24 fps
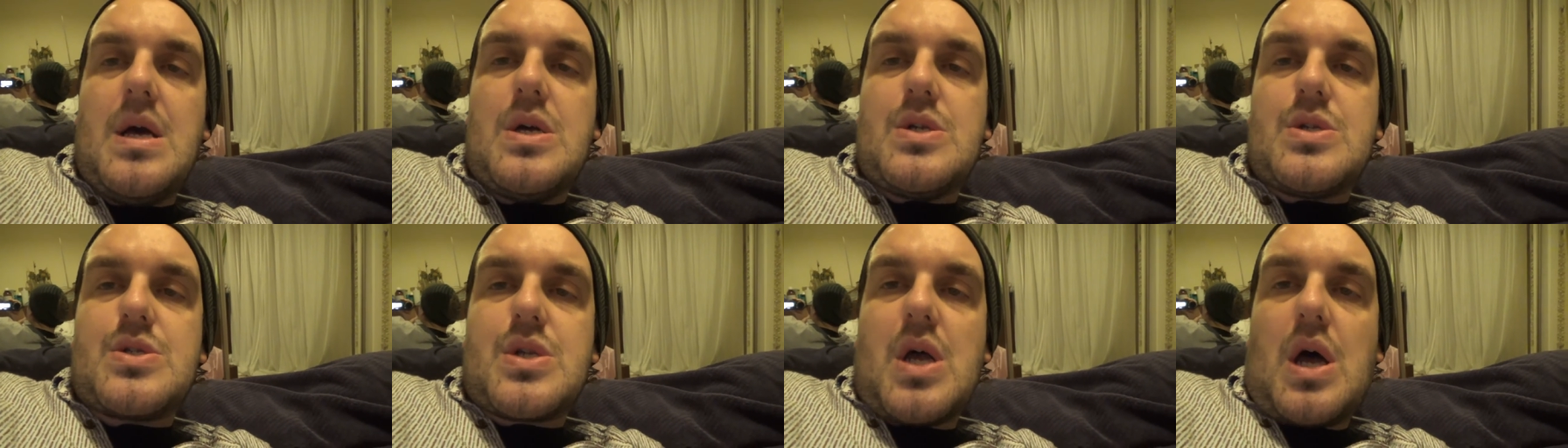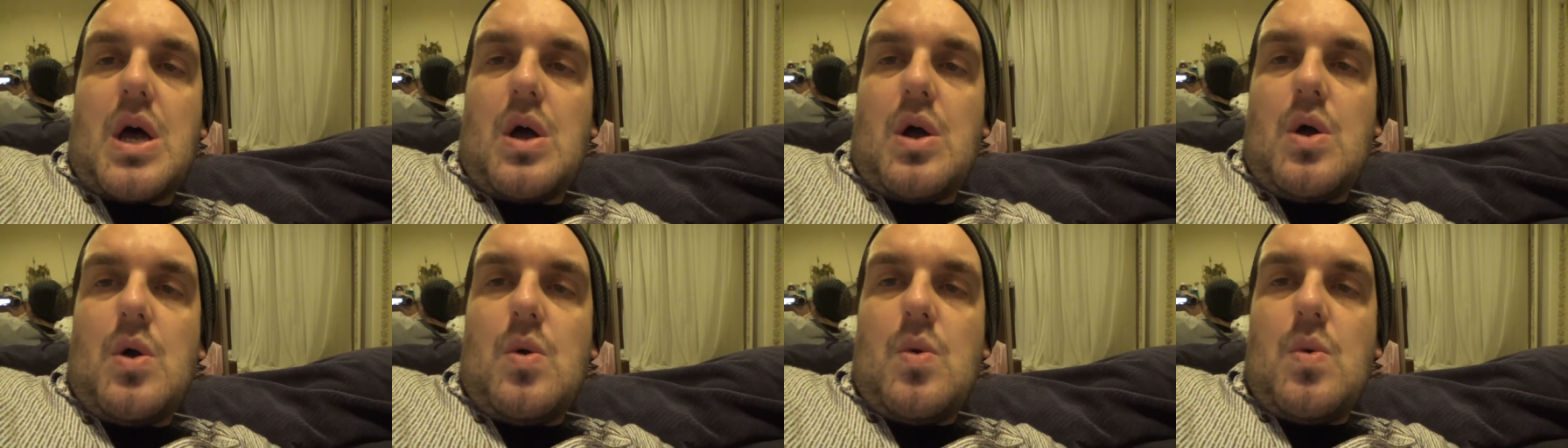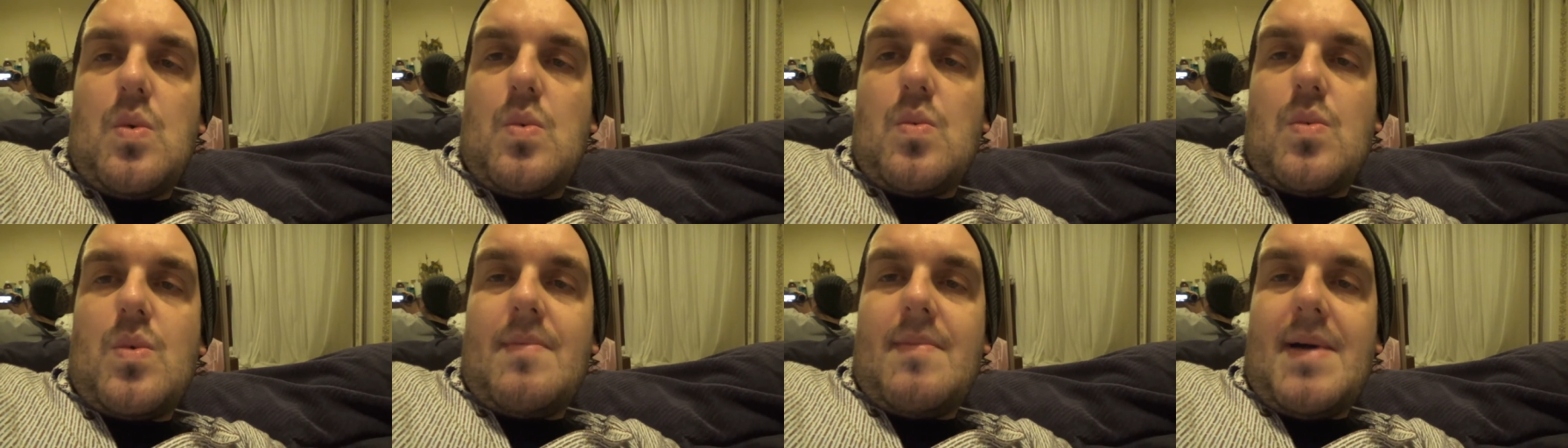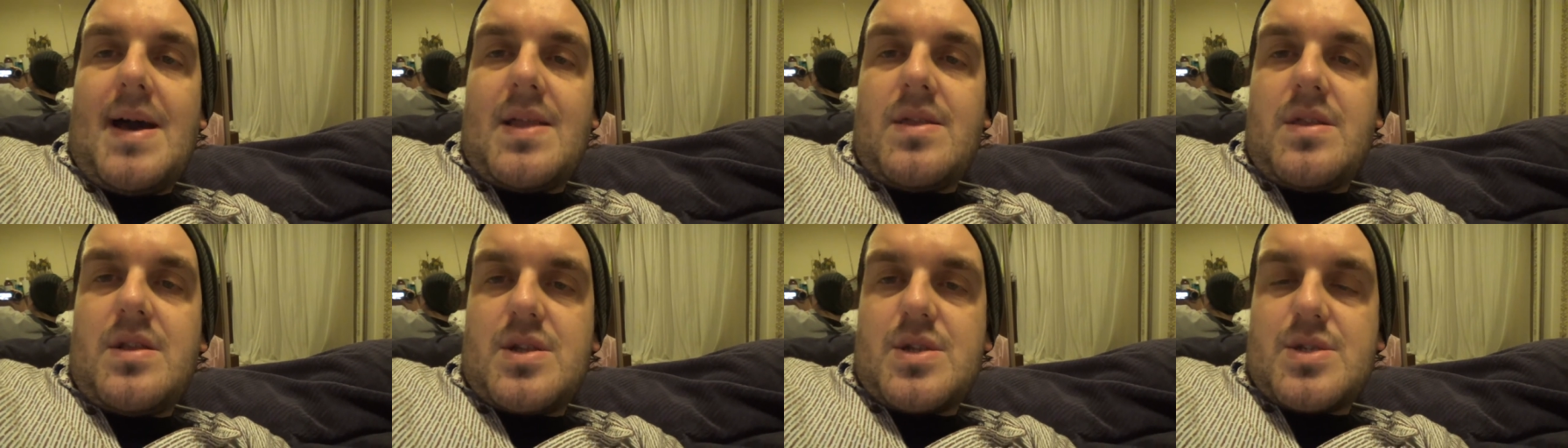So, we
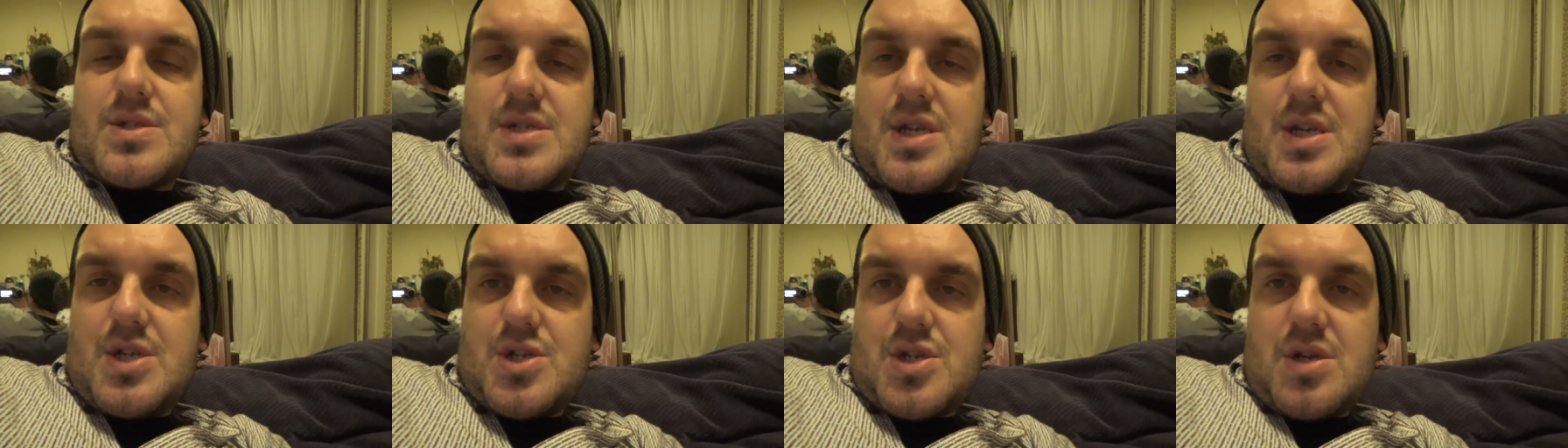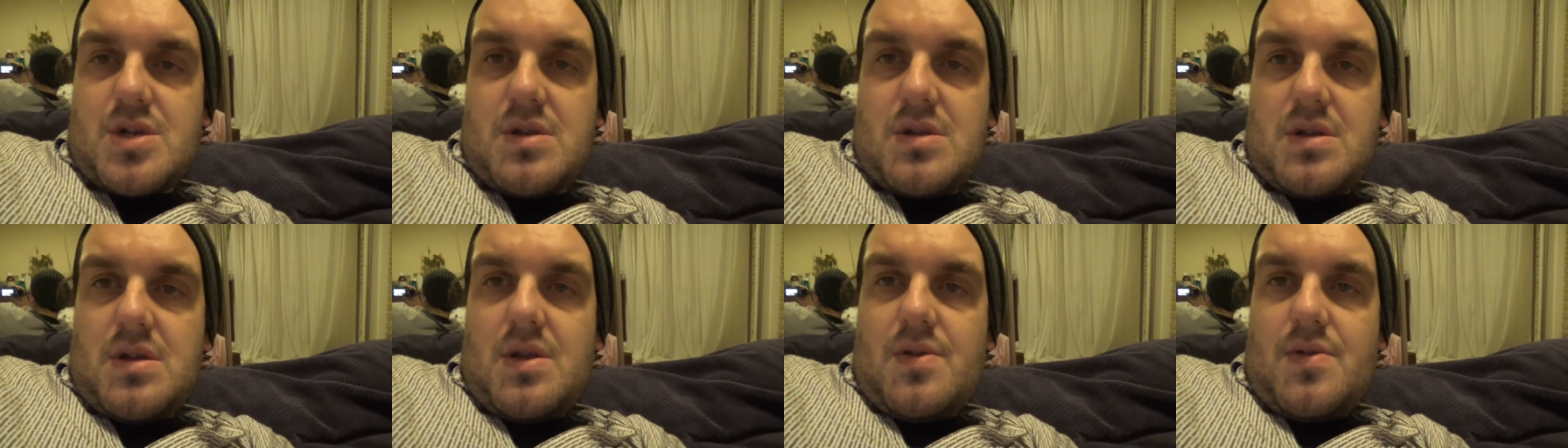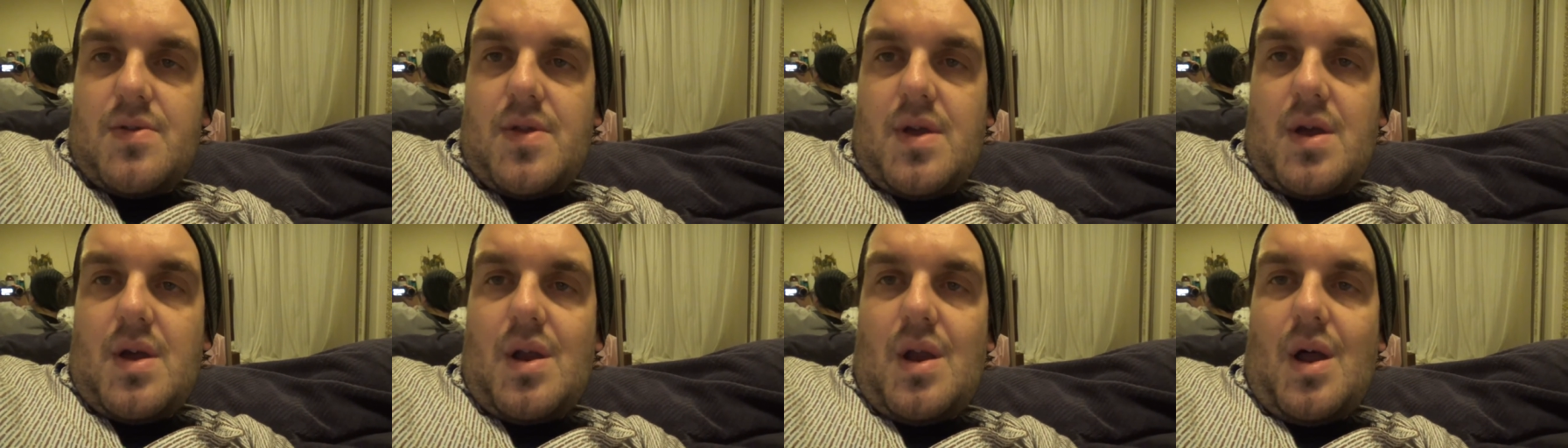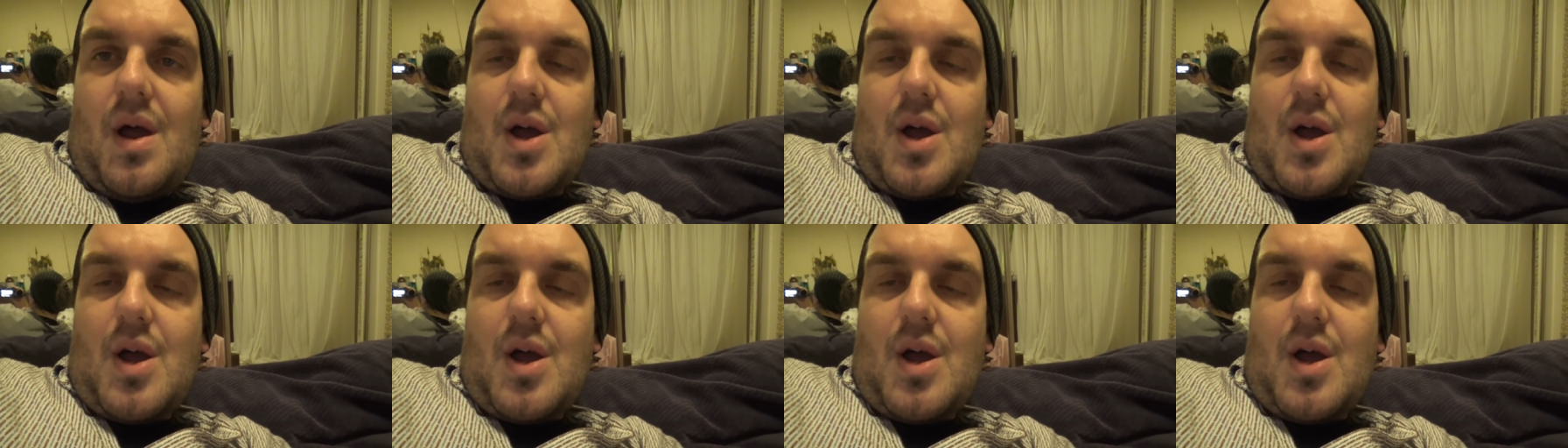made the decision that